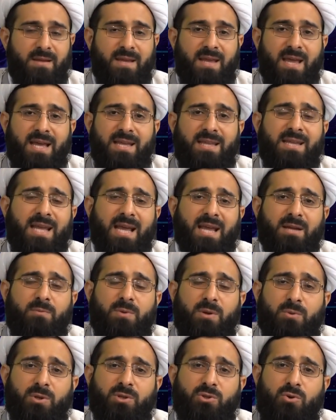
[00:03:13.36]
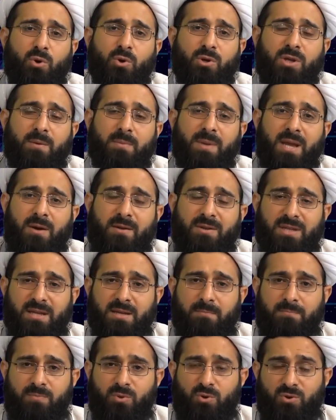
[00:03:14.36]
And then we will talk about an
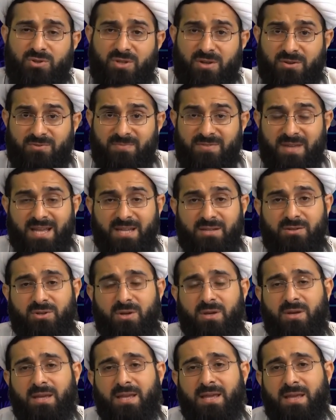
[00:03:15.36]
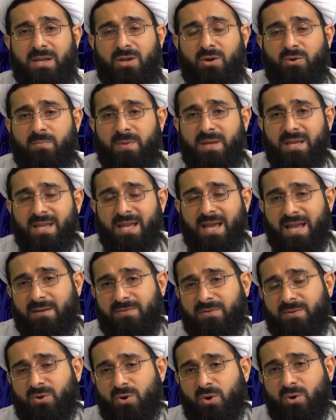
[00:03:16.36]
important factor in human
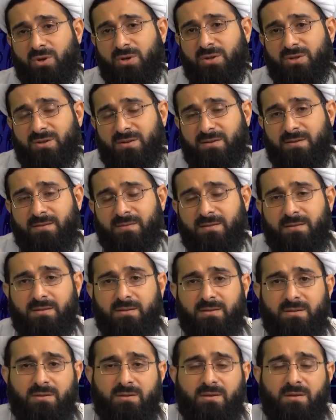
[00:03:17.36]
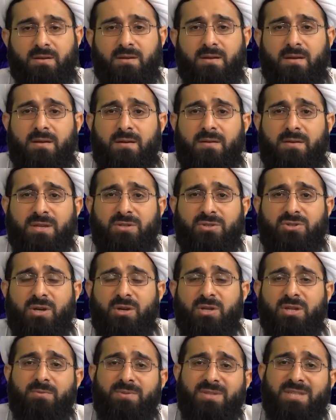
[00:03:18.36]
life called the
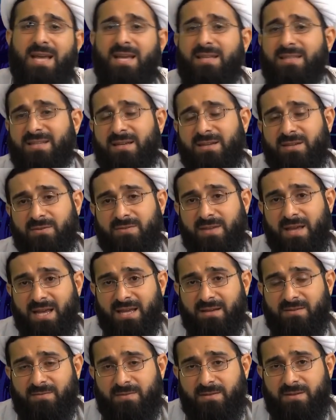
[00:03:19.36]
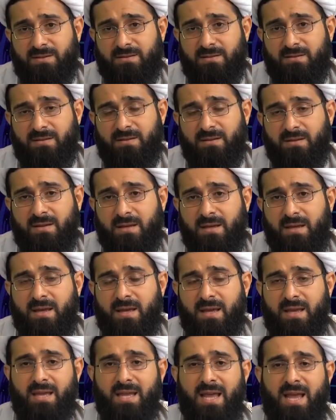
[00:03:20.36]
circumstances of life.
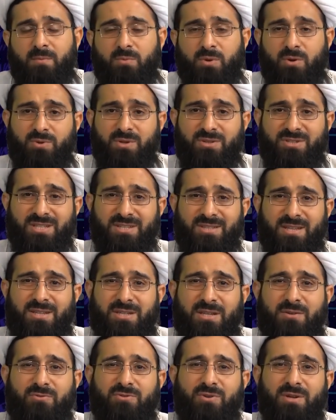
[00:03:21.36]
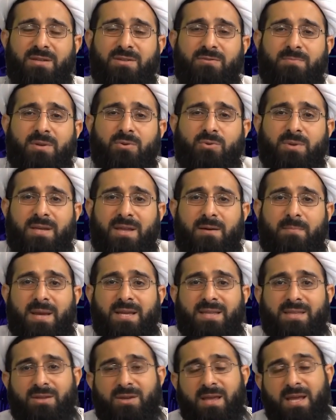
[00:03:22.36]
And we will see the difference between the
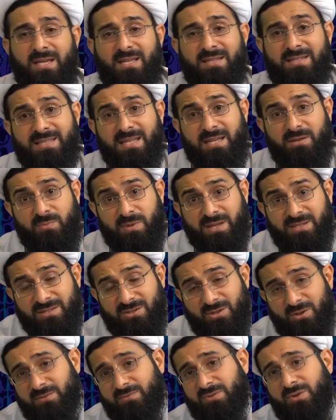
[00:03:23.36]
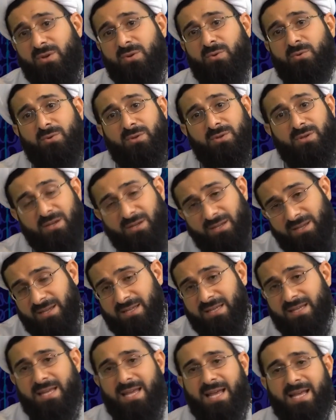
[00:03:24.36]
materialistic Western view
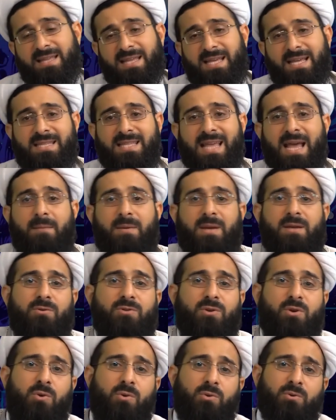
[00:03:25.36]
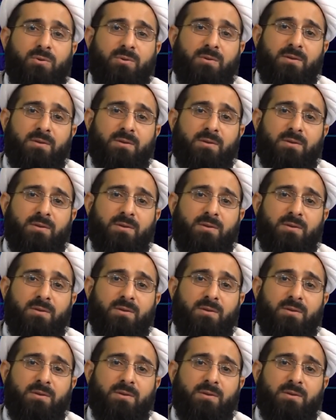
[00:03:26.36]
and the Islamic view